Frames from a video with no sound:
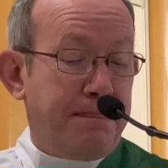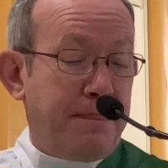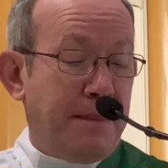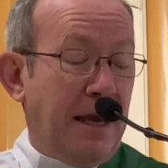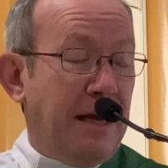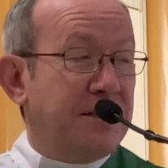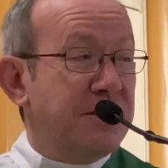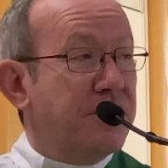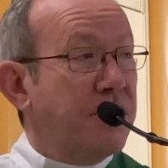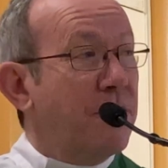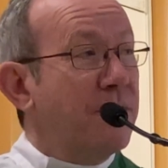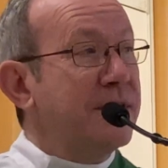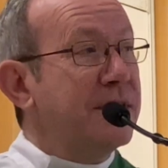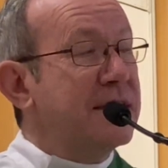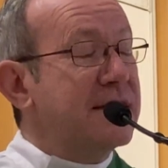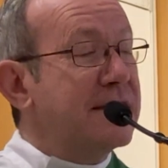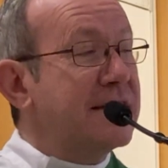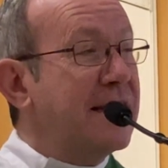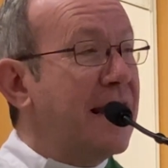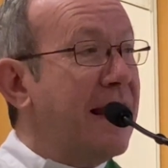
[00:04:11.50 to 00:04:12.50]
And so in the
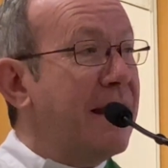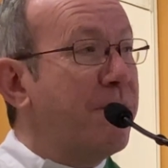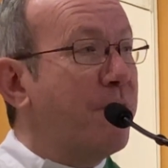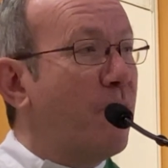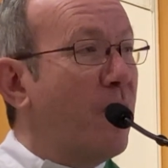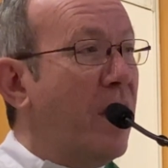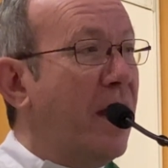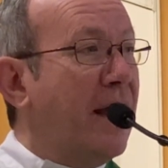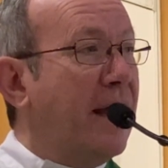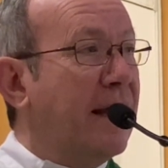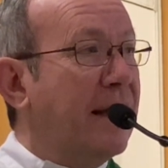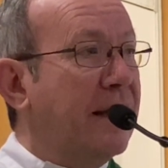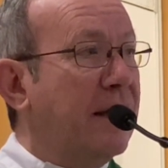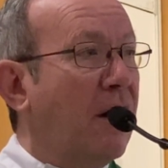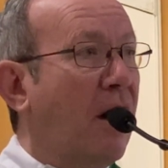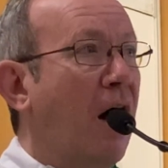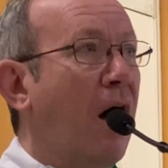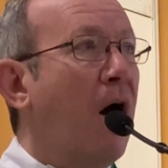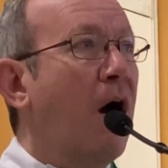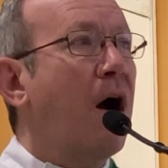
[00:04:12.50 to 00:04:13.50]
same way,
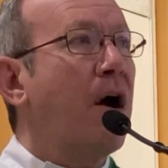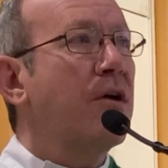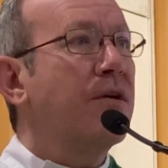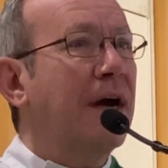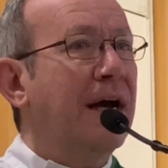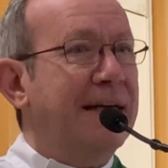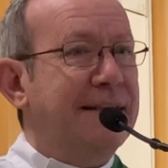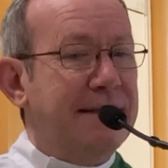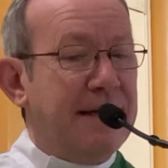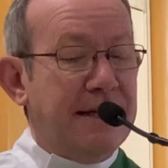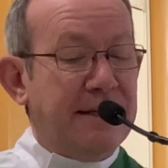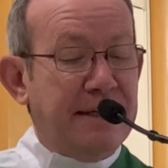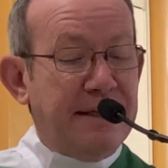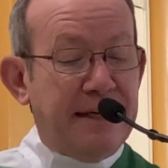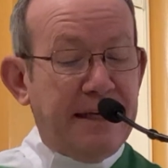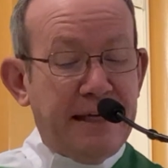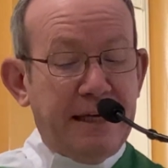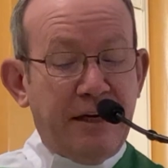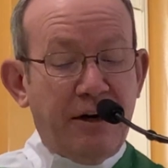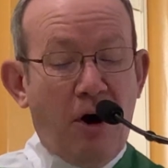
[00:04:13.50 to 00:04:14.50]
our
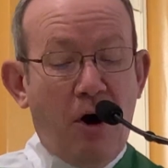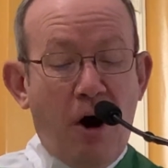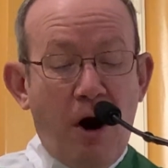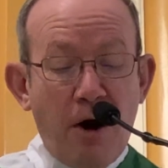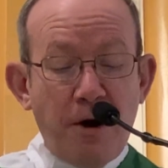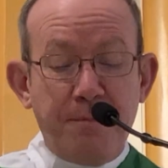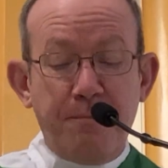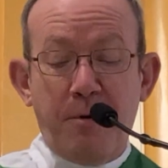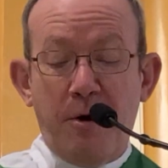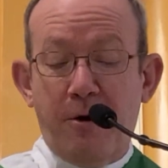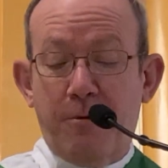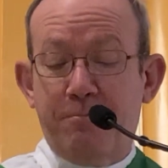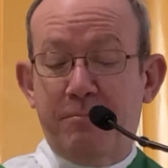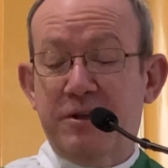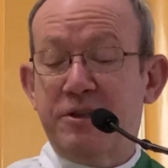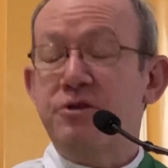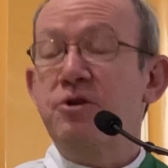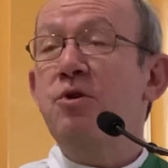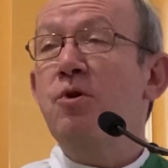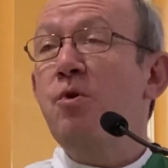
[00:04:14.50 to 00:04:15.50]
identity and our
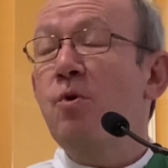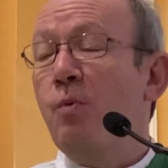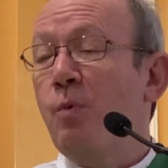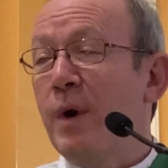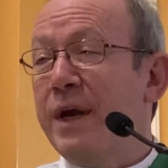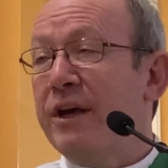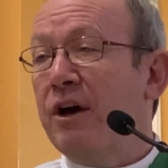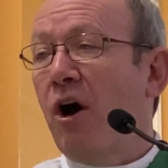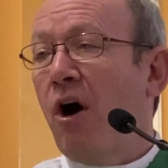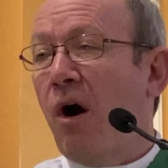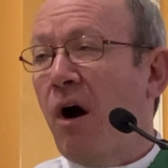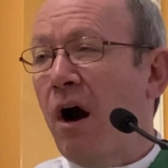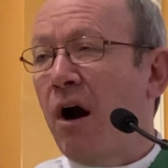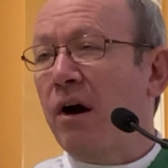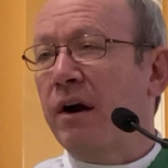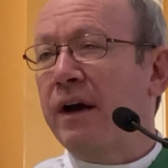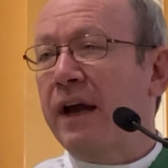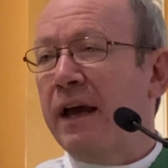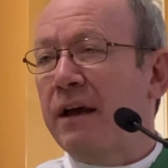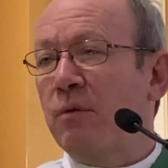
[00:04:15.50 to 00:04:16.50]
purpose, who we
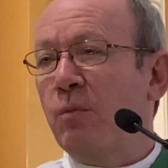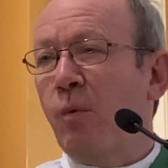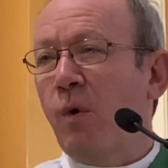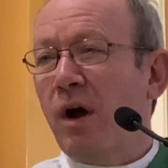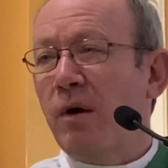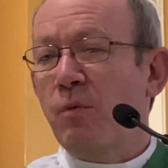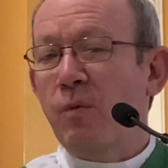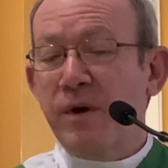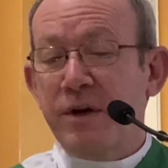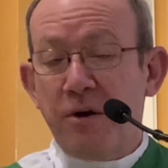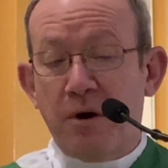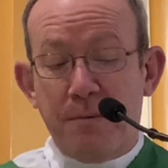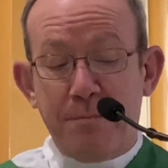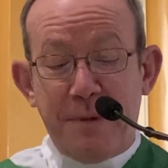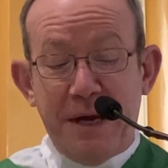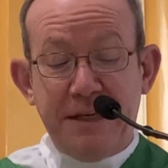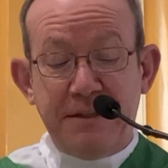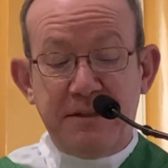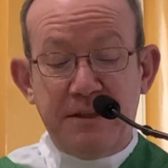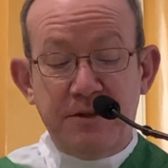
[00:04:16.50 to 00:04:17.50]
are and what we are
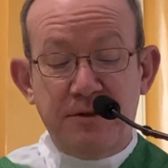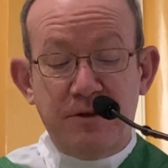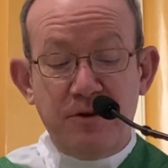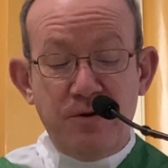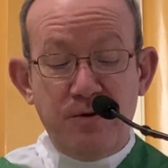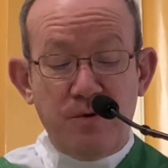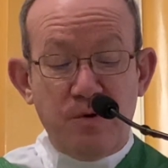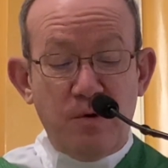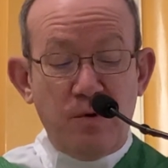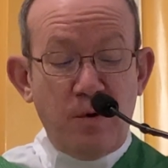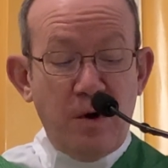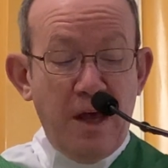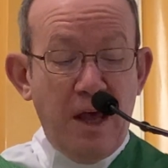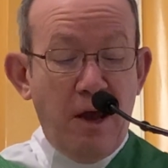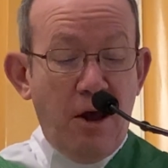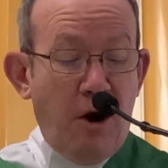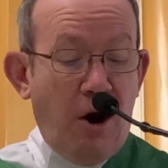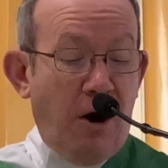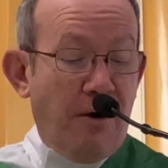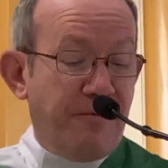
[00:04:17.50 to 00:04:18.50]
meant to do,
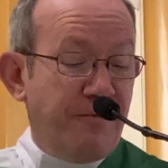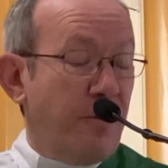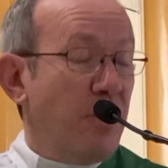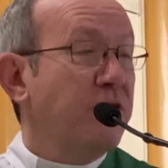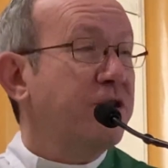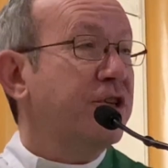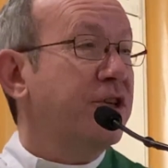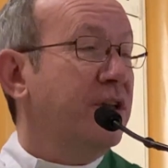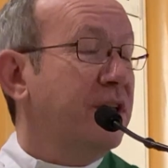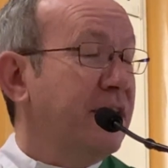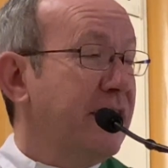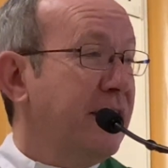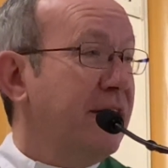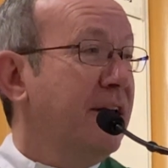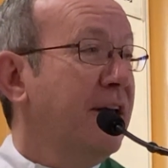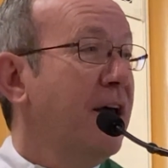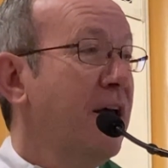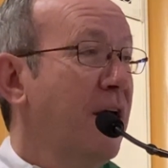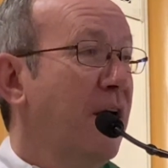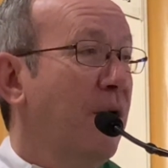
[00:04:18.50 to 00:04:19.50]
are virtually
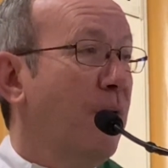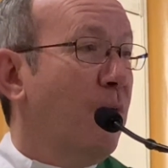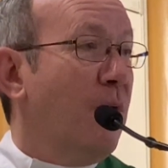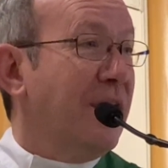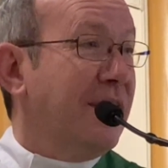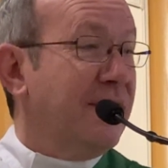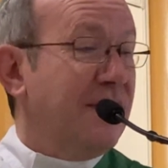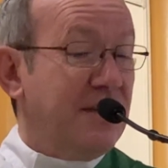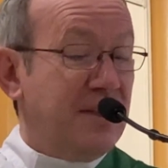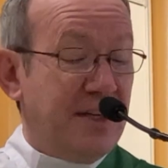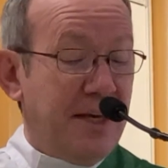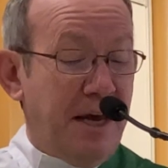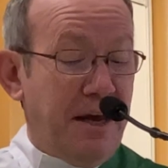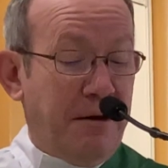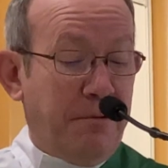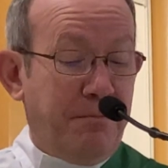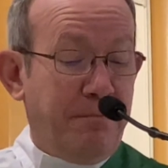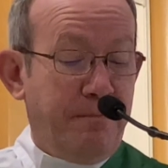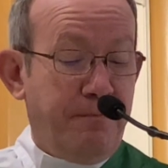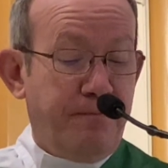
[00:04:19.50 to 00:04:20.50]
one and the
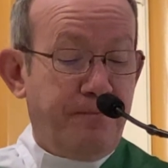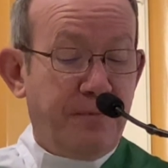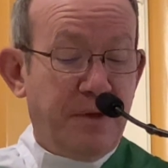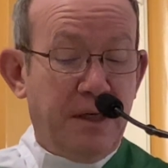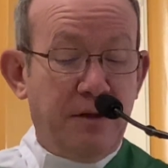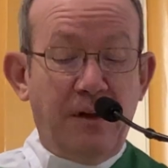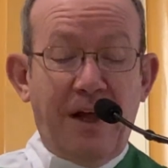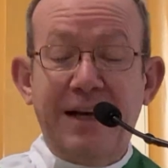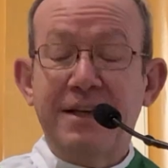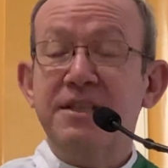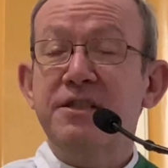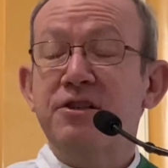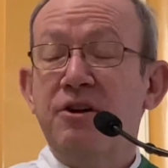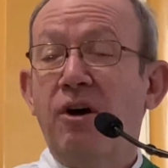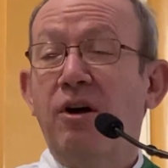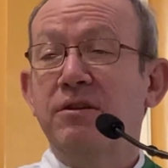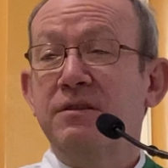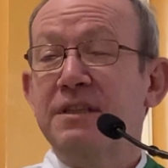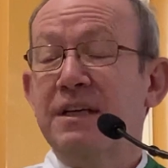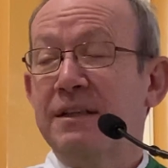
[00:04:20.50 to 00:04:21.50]
same, like
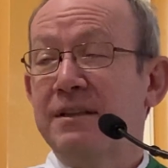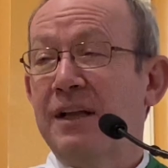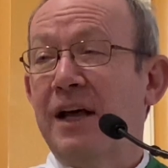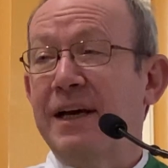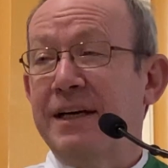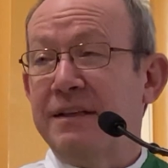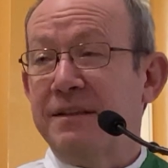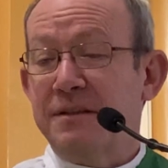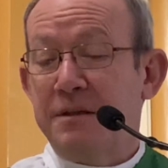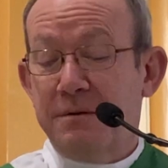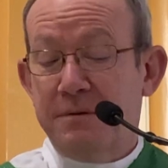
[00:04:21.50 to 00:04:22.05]
salt and light.